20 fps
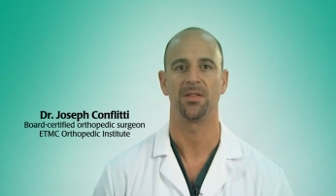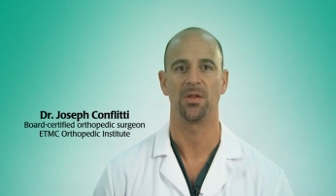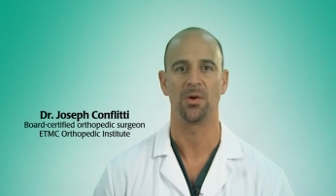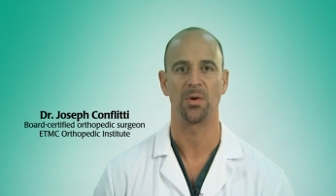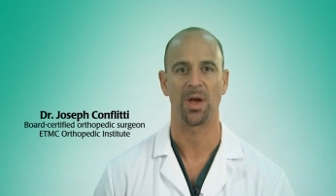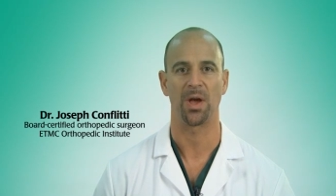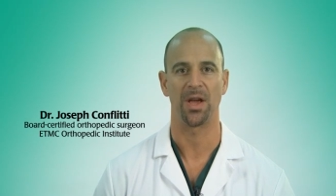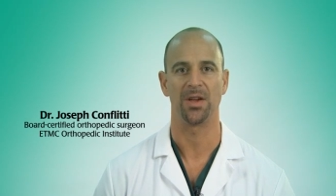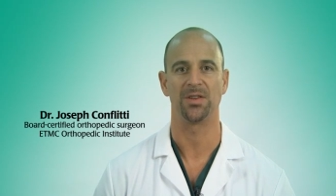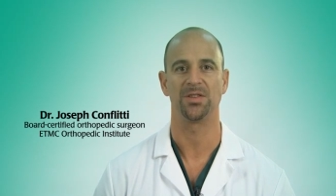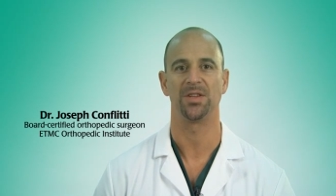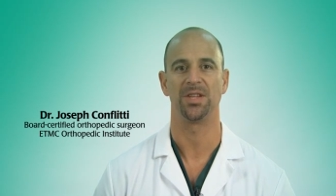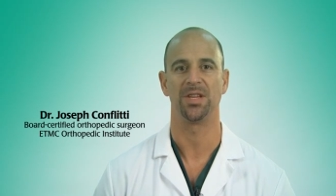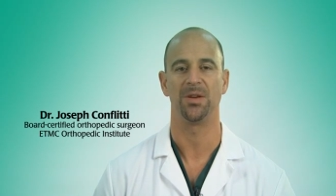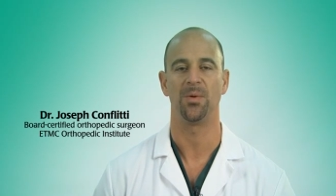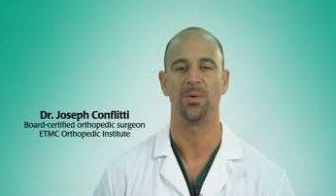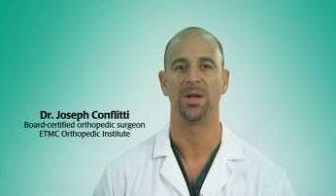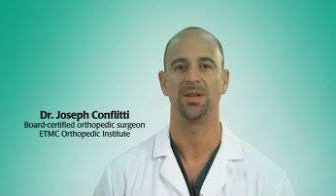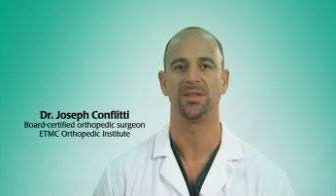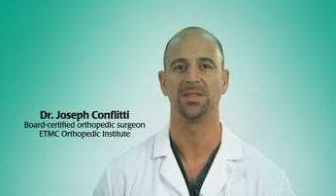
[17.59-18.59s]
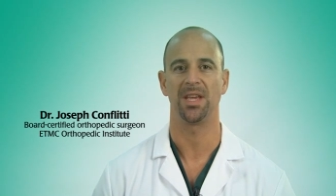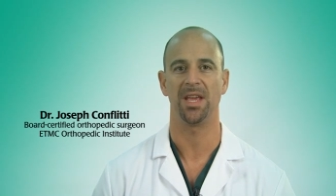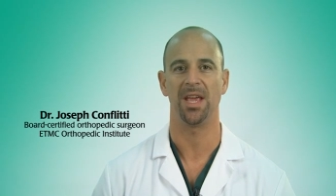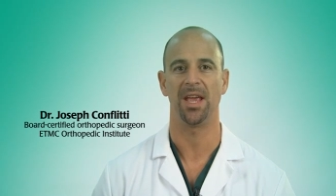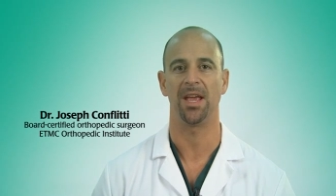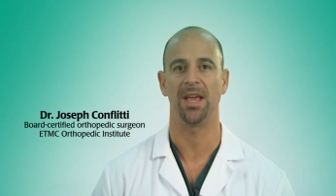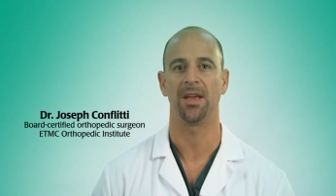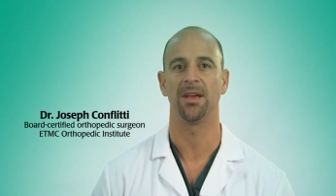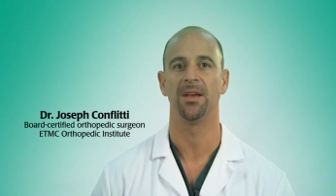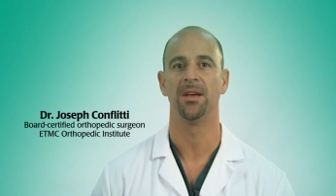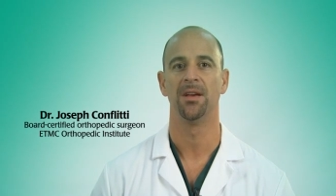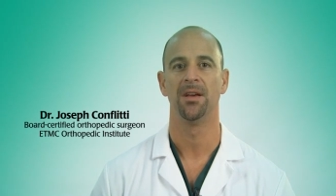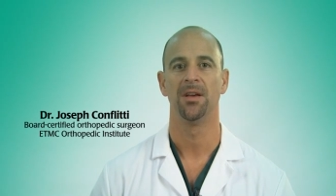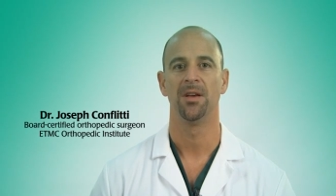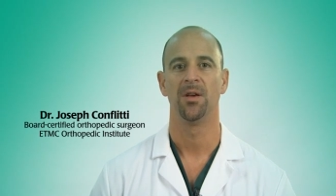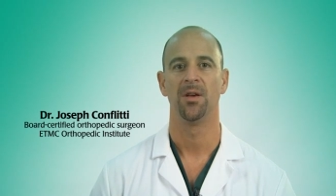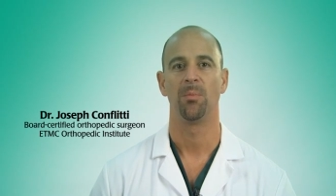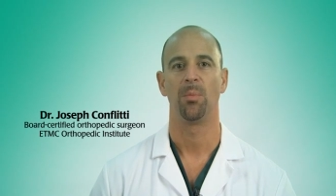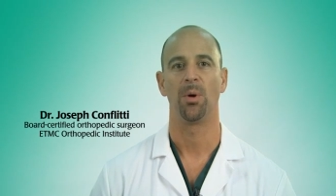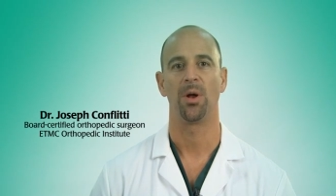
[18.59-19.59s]
location he went
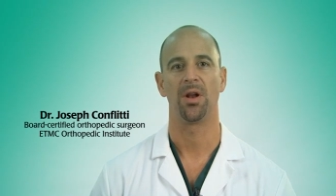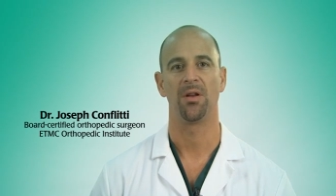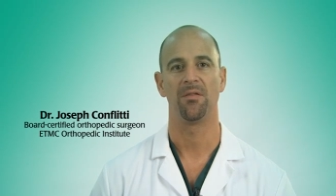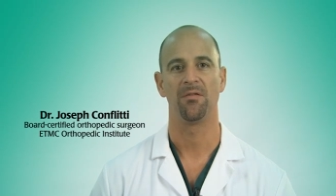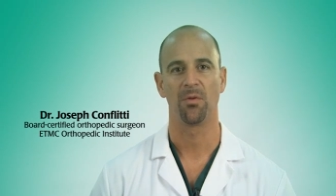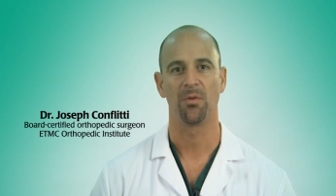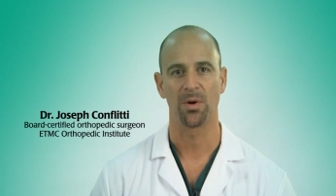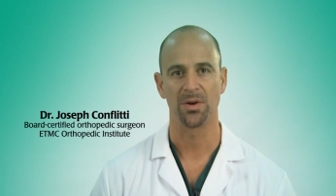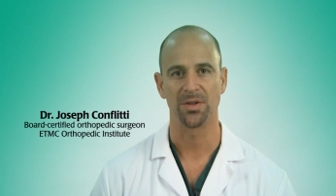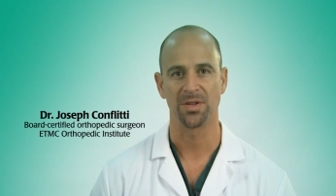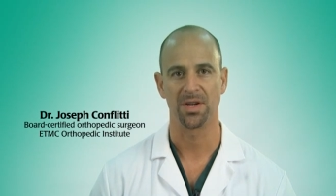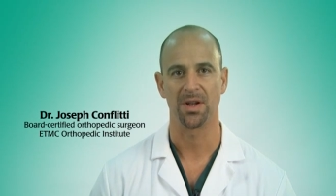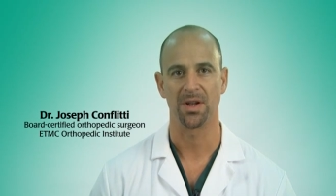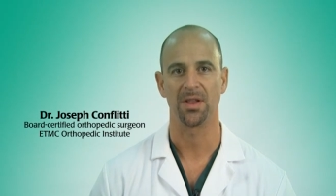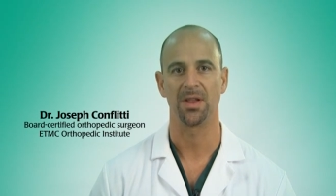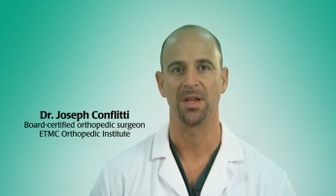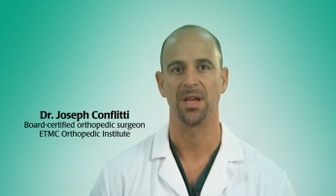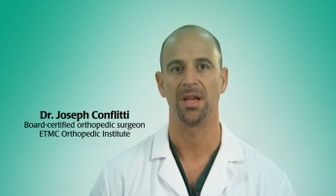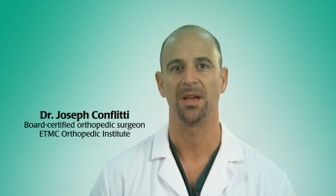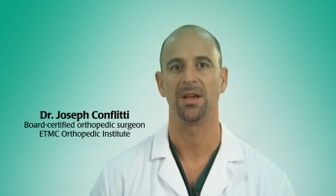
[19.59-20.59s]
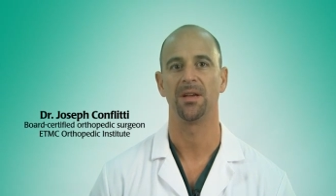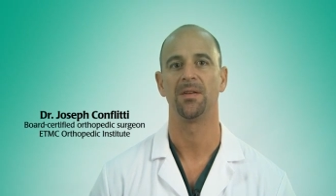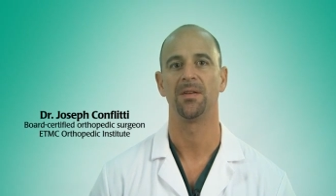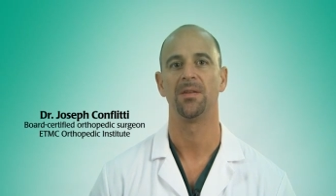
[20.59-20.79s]
skiing. But unfortunately,